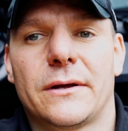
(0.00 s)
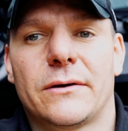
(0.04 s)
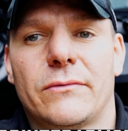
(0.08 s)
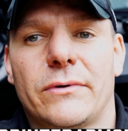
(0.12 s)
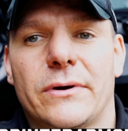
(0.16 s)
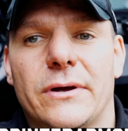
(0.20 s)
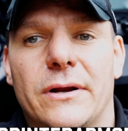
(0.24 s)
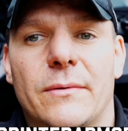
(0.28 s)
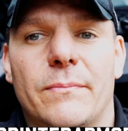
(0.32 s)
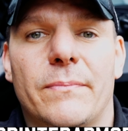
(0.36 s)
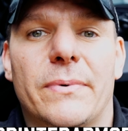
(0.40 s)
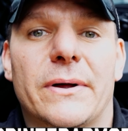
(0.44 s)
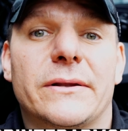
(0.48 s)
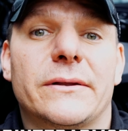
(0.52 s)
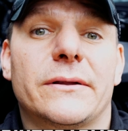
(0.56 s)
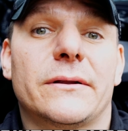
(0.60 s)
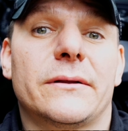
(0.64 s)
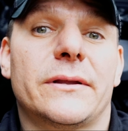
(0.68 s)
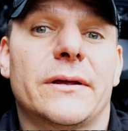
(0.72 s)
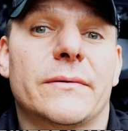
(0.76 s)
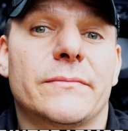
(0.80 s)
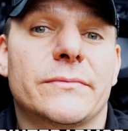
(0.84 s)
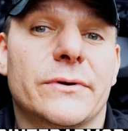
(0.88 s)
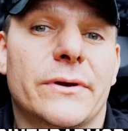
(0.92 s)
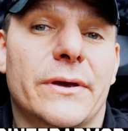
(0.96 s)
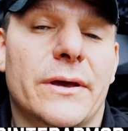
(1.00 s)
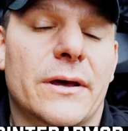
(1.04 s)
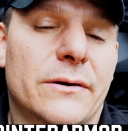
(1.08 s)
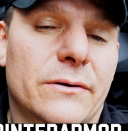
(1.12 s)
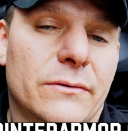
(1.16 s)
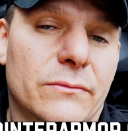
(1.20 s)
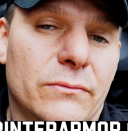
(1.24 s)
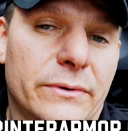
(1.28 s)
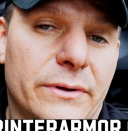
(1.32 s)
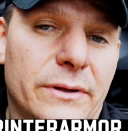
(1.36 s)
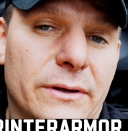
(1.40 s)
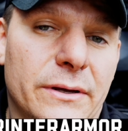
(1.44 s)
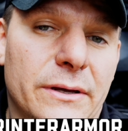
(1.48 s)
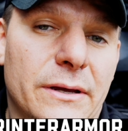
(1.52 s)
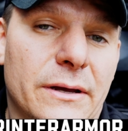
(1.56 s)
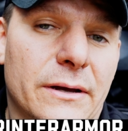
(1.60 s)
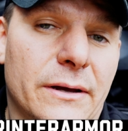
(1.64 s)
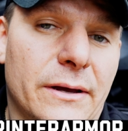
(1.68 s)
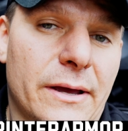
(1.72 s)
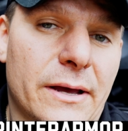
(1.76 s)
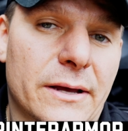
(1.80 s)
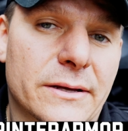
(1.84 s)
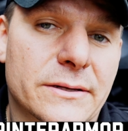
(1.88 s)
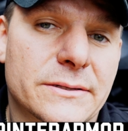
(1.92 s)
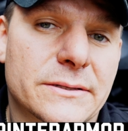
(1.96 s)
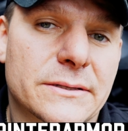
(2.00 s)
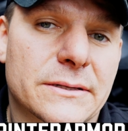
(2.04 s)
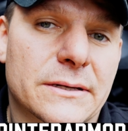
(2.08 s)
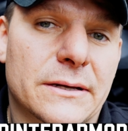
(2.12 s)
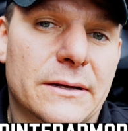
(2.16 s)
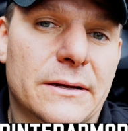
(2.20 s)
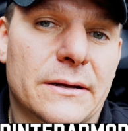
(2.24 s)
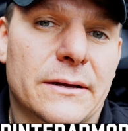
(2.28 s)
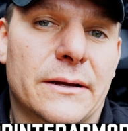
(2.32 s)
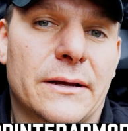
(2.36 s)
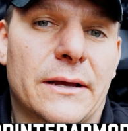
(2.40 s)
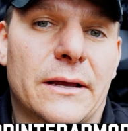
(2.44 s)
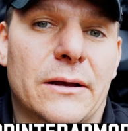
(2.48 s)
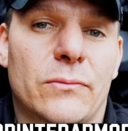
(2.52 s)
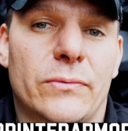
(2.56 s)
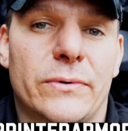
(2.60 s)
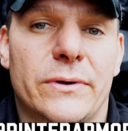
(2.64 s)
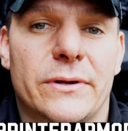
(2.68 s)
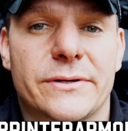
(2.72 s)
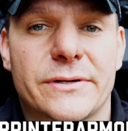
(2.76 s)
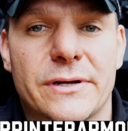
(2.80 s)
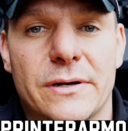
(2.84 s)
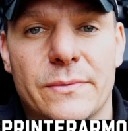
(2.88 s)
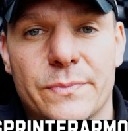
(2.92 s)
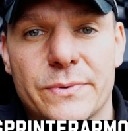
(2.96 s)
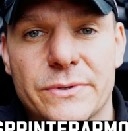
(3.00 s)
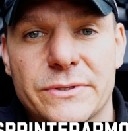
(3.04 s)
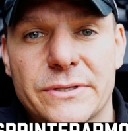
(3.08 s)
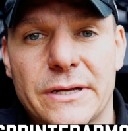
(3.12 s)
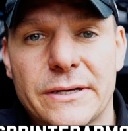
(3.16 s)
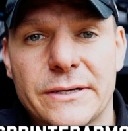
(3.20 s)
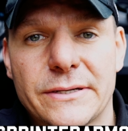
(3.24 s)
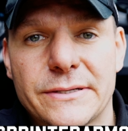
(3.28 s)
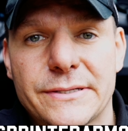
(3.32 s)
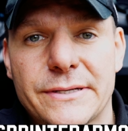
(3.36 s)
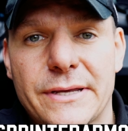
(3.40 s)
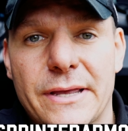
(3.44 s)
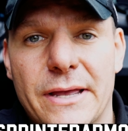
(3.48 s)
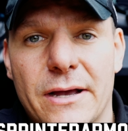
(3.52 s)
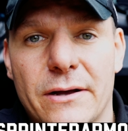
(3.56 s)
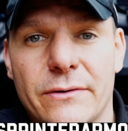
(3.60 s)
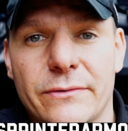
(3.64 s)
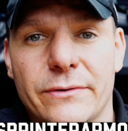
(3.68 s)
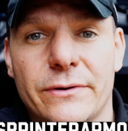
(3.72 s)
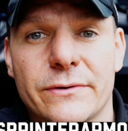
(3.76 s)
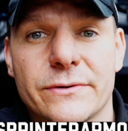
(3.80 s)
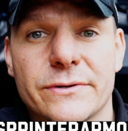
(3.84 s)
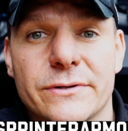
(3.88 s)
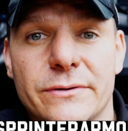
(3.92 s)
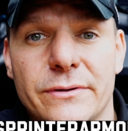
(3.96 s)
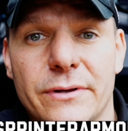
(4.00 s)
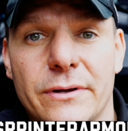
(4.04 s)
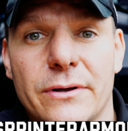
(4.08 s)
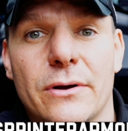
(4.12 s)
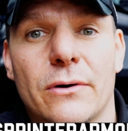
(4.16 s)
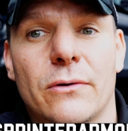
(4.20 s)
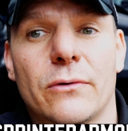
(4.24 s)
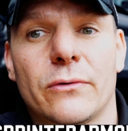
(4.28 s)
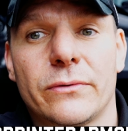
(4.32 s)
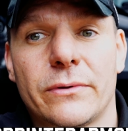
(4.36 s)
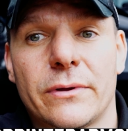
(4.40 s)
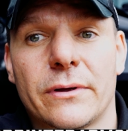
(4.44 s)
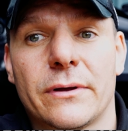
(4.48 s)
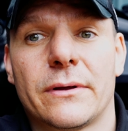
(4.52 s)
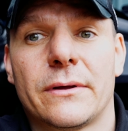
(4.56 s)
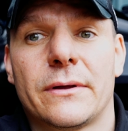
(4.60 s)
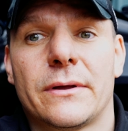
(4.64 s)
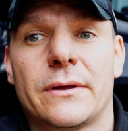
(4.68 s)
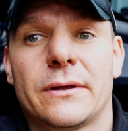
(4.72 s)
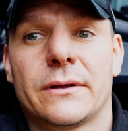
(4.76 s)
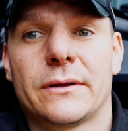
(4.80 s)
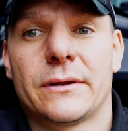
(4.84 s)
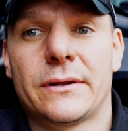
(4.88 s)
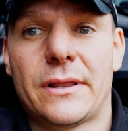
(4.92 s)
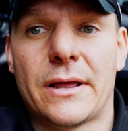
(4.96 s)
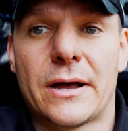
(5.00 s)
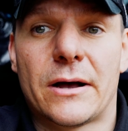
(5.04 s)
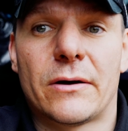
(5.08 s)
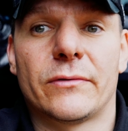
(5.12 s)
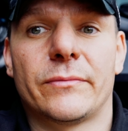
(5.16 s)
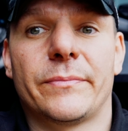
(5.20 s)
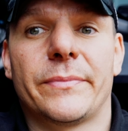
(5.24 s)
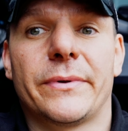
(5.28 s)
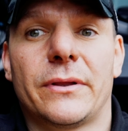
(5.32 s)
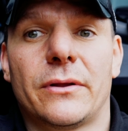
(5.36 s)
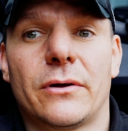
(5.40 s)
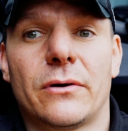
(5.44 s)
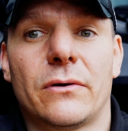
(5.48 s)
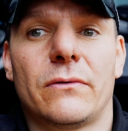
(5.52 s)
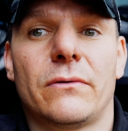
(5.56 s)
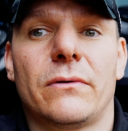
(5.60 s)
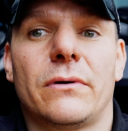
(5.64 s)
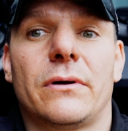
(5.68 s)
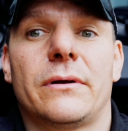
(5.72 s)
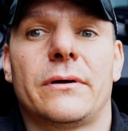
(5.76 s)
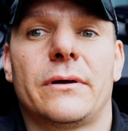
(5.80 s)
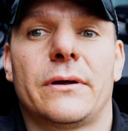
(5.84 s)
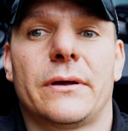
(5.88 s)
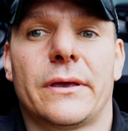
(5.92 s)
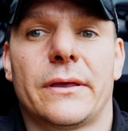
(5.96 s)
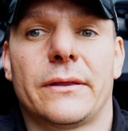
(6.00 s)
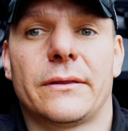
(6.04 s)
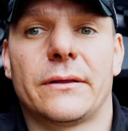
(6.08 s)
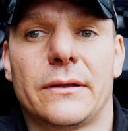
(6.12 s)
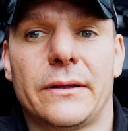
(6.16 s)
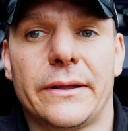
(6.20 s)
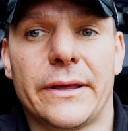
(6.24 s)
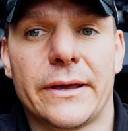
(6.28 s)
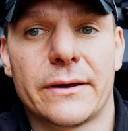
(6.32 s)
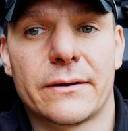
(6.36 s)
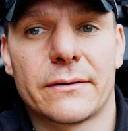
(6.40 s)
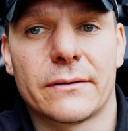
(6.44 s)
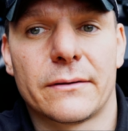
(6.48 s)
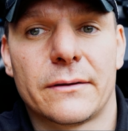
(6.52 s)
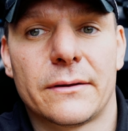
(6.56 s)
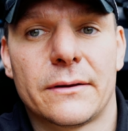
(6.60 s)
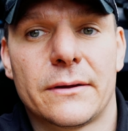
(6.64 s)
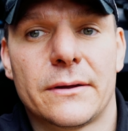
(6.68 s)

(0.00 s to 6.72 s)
we're going to bundle them together with the EIS with a 10% discount using the code down below in the link.